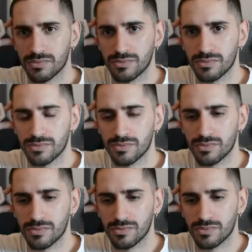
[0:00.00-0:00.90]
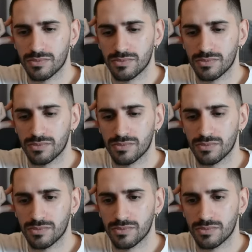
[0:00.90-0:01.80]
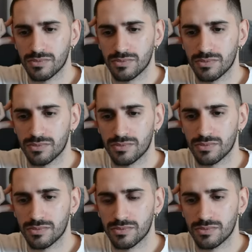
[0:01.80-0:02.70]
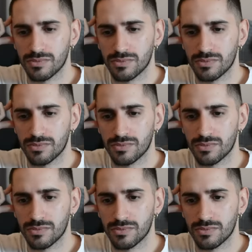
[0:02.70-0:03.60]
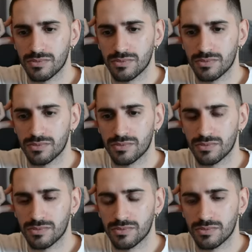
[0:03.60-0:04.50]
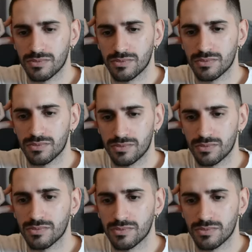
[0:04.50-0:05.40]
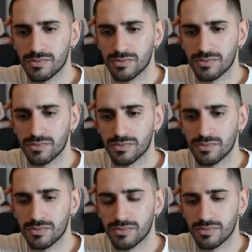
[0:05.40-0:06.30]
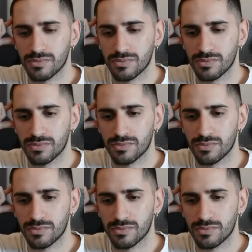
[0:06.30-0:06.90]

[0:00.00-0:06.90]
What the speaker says: No words are spoken by the person on screen.